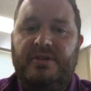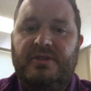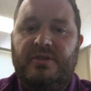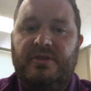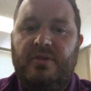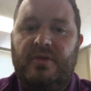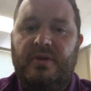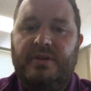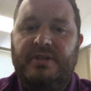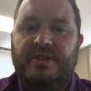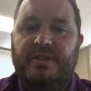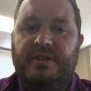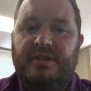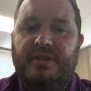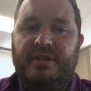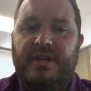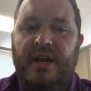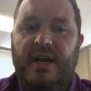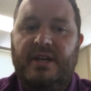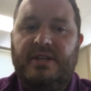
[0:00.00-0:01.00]
so quizzes
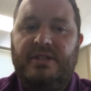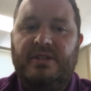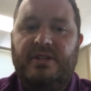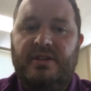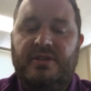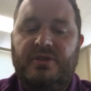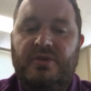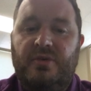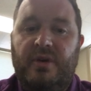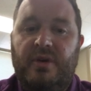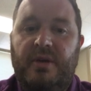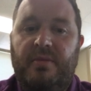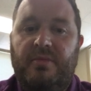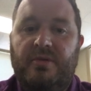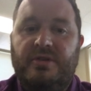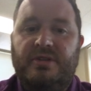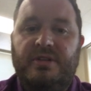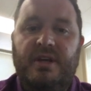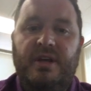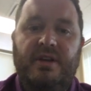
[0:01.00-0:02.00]
and tests, and then
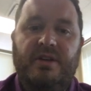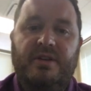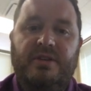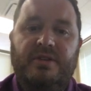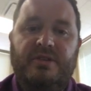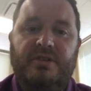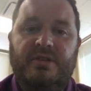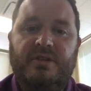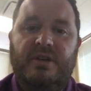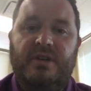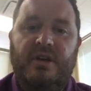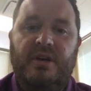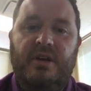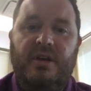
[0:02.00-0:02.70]
20% is